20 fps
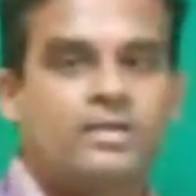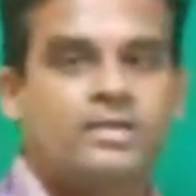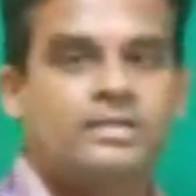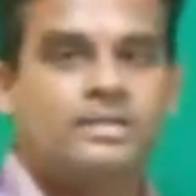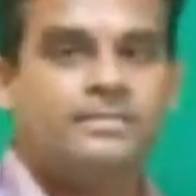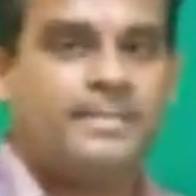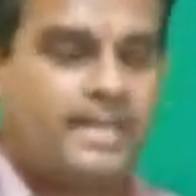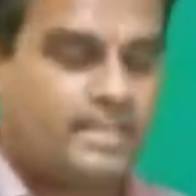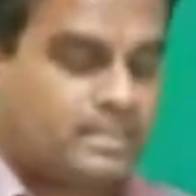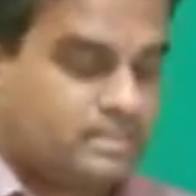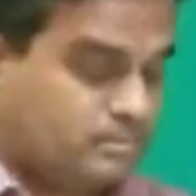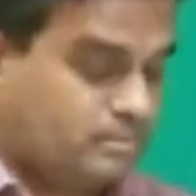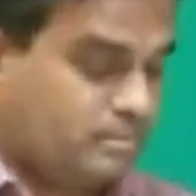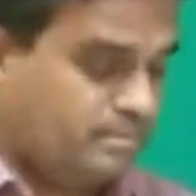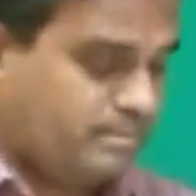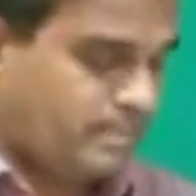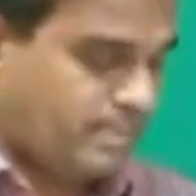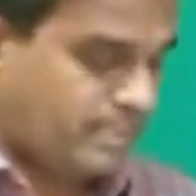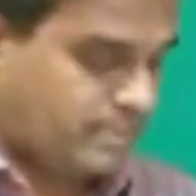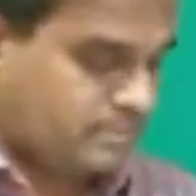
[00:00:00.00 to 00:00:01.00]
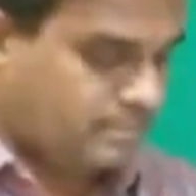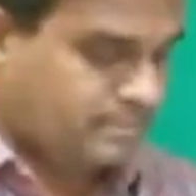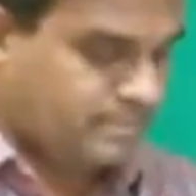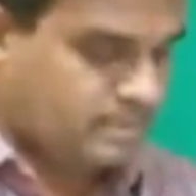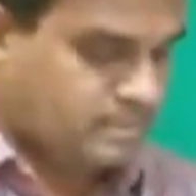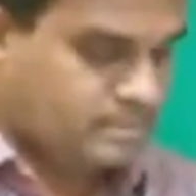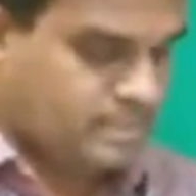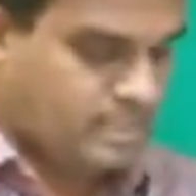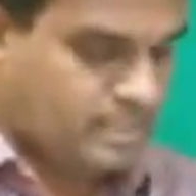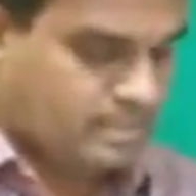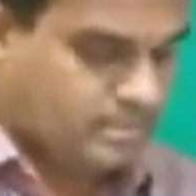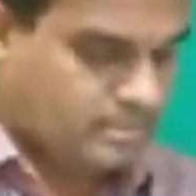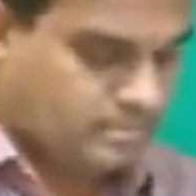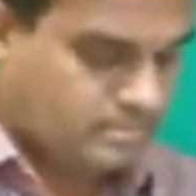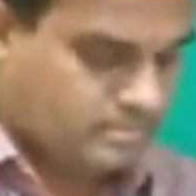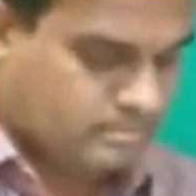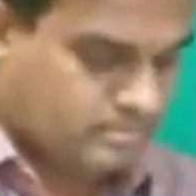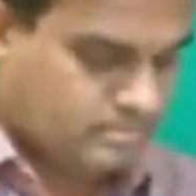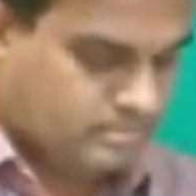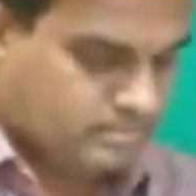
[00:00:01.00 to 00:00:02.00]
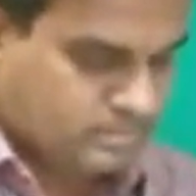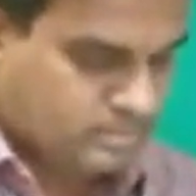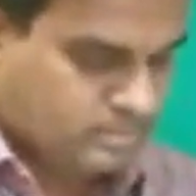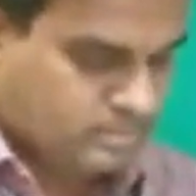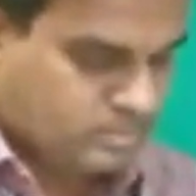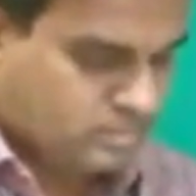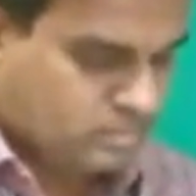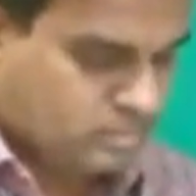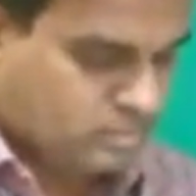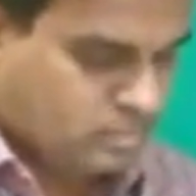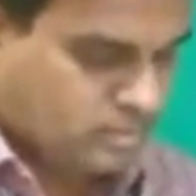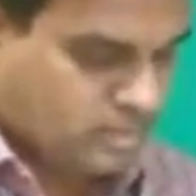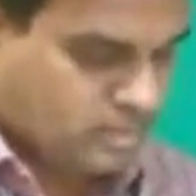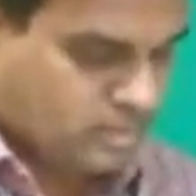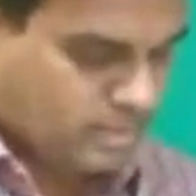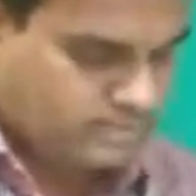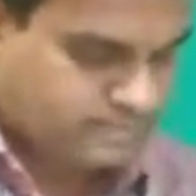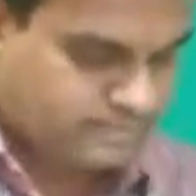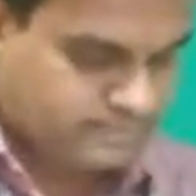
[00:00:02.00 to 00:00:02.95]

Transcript: the maximum acceptance angle. Okay,